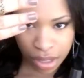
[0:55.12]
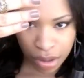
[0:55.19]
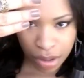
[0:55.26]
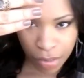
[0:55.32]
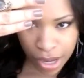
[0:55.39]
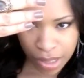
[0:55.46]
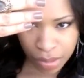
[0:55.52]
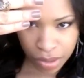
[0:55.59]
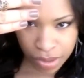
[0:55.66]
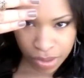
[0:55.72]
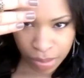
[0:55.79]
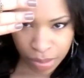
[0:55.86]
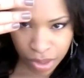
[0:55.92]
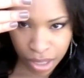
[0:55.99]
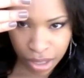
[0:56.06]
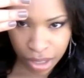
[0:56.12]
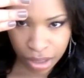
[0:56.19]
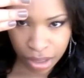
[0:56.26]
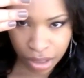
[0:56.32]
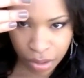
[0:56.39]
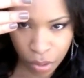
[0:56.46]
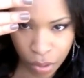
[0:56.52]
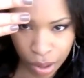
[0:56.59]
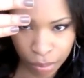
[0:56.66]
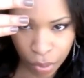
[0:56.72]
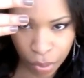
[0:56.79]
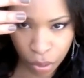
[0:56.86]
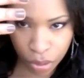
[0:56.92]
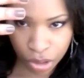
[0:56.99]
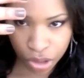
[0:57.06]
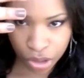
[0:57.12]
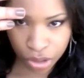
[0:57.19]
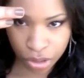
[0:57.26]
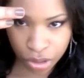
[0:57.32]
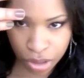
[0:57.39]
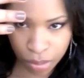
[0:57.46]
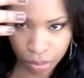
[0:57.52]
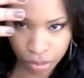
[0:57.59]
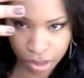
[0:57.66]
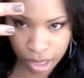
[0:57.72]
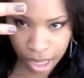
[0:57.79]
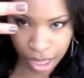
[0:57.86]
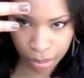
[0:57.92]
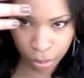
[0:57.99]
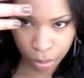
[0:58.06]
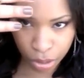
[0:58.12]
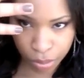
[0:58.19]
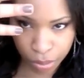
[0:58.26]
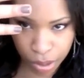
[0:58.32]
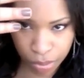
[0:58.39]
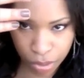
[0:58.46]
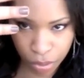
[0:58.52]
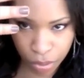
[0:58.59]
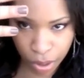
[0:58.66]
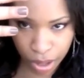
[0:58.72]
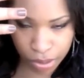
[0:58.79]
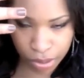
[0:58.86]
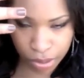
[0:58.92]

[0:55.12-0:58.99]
Reminds me of something quite posh, some like posh people would wear or